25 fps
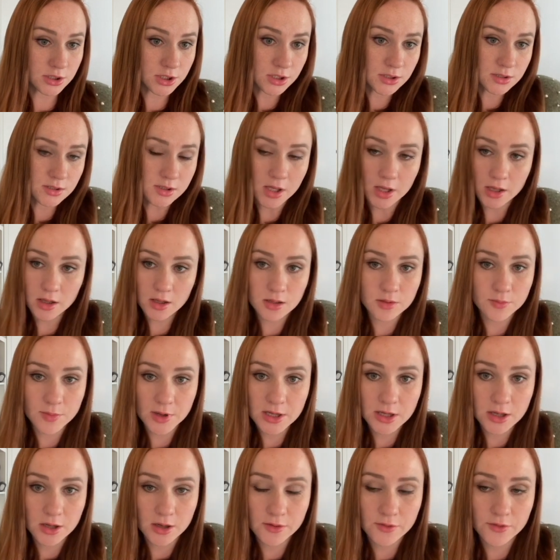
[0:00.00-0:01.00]
just like in
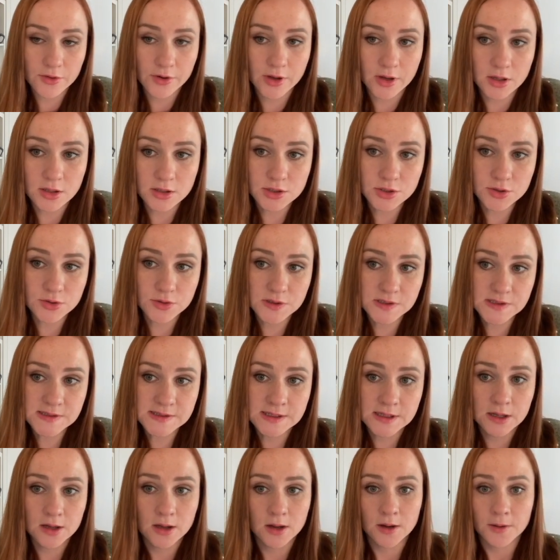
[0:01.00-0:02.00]
many other
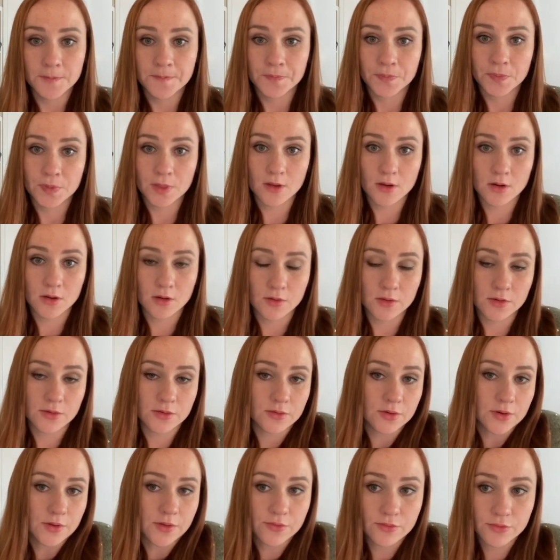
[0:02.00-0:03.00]
countries,
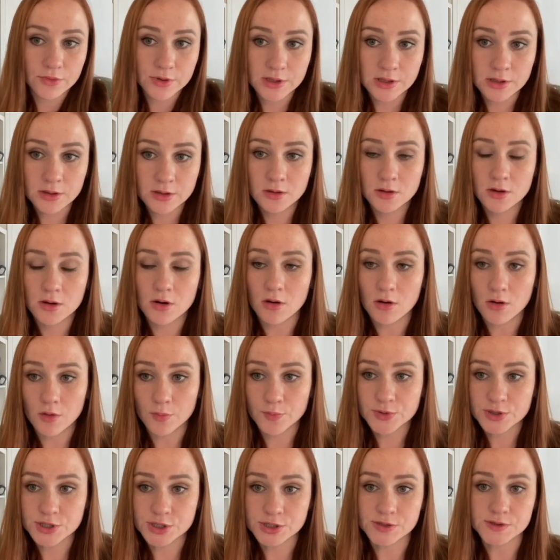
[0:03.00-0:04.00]
there are three
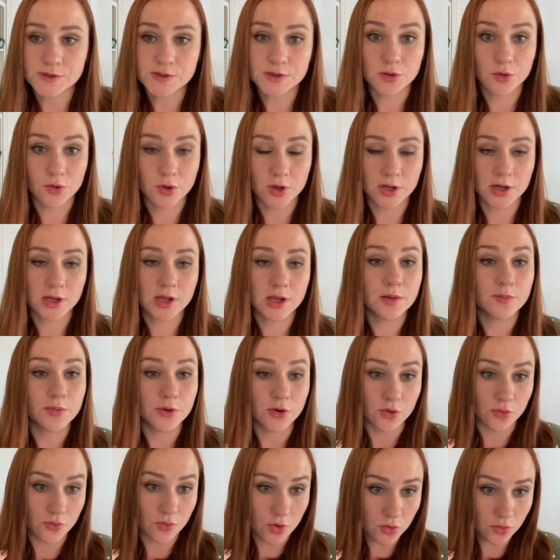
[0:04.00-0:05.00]
options. You can keep
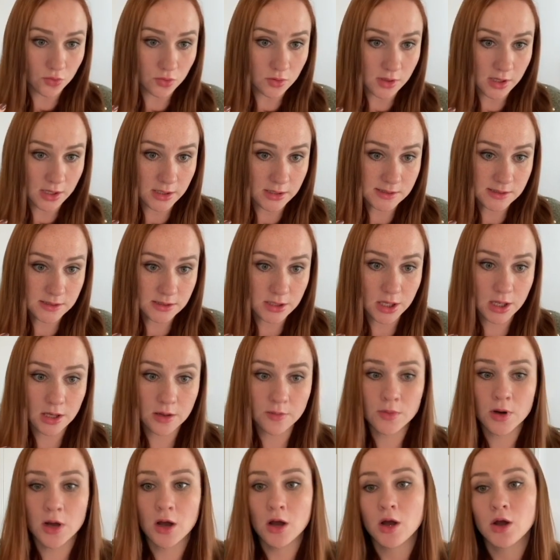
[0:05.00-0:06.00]
your own last
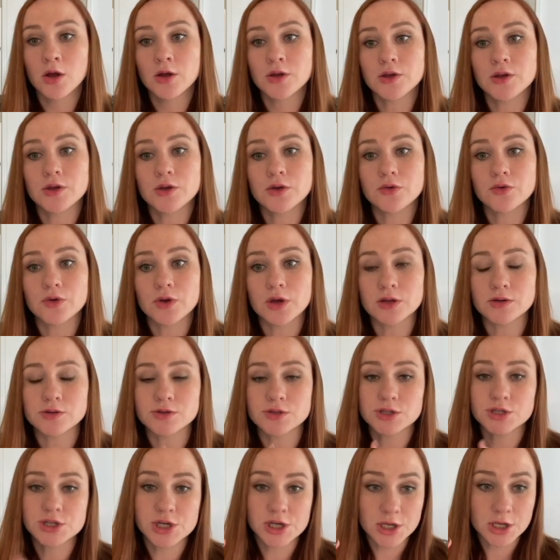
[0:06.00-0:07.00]
name, you
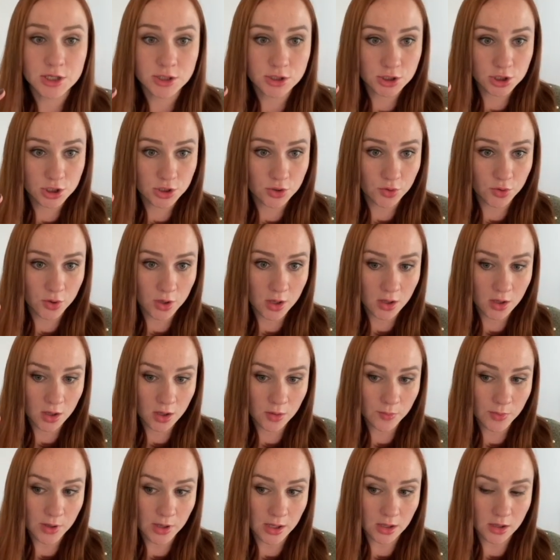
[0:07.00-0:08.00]
can change your
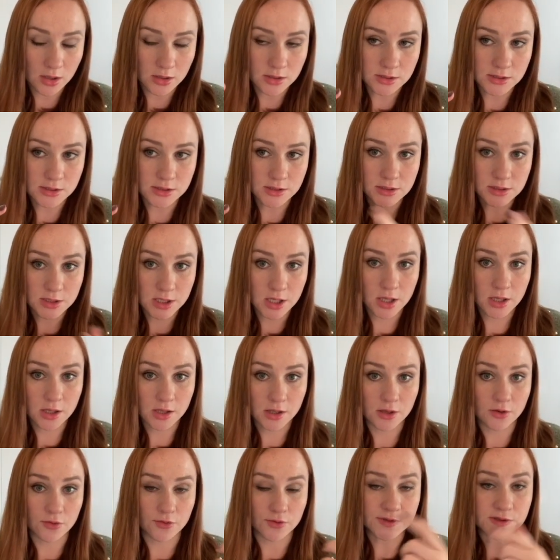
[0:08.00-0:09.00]
name and
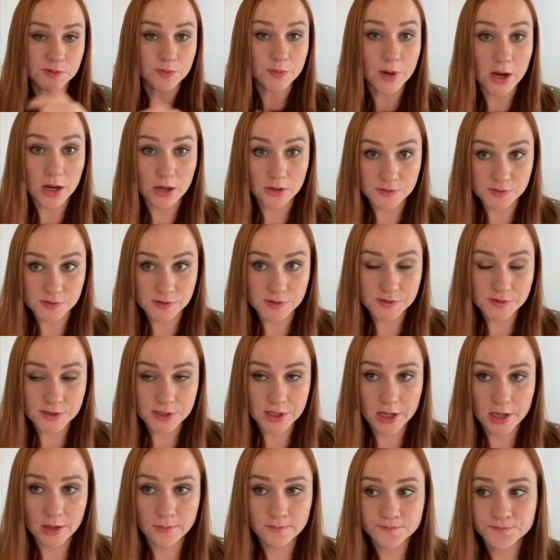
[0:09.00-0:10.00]
take your spouse's
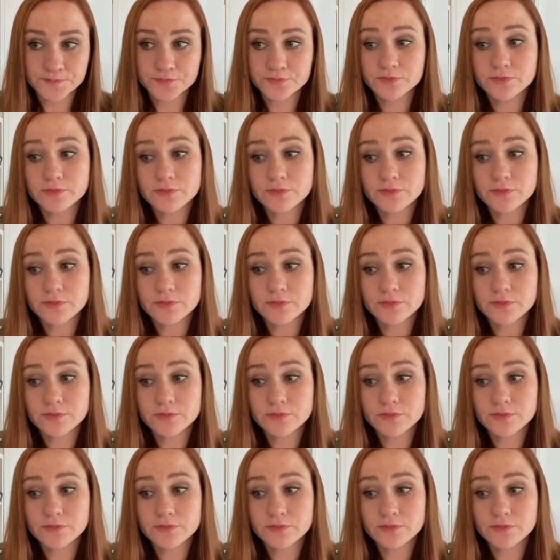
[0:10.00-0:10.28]
name,